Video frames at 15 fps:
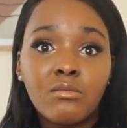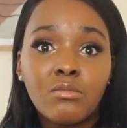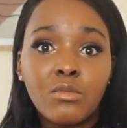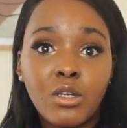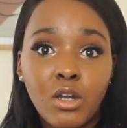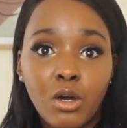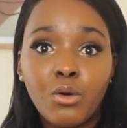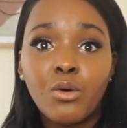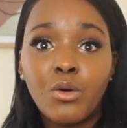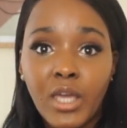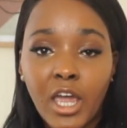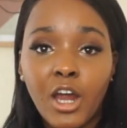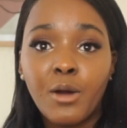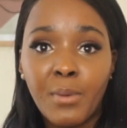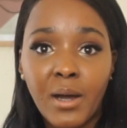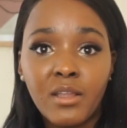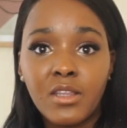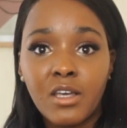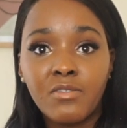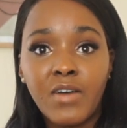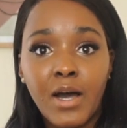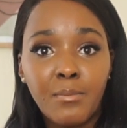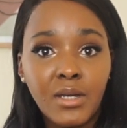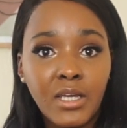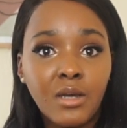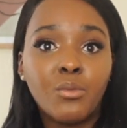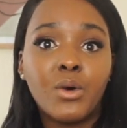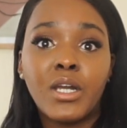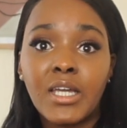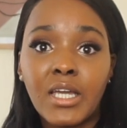you know care about their family
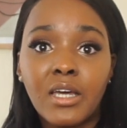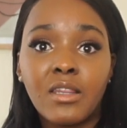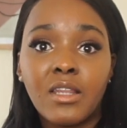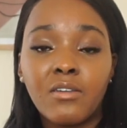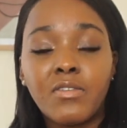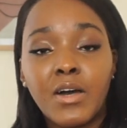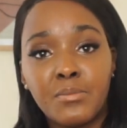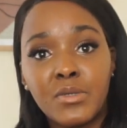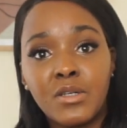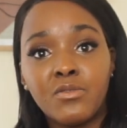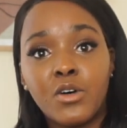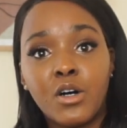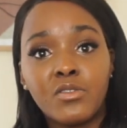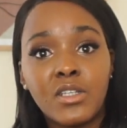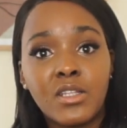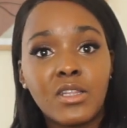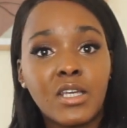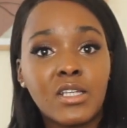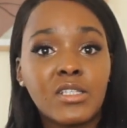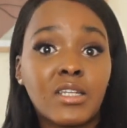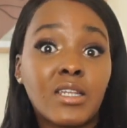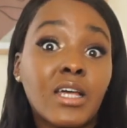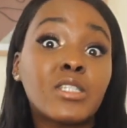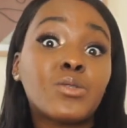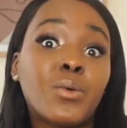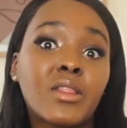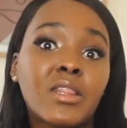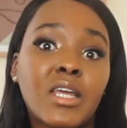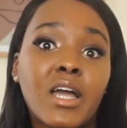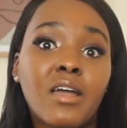and want to get their family involved in things and that's
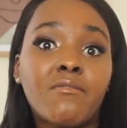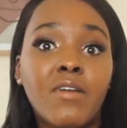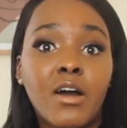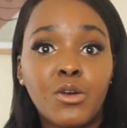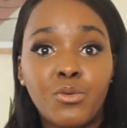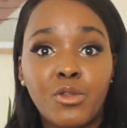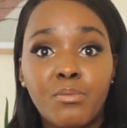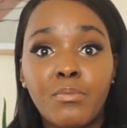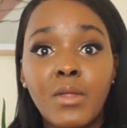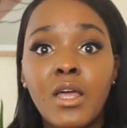one thing I found with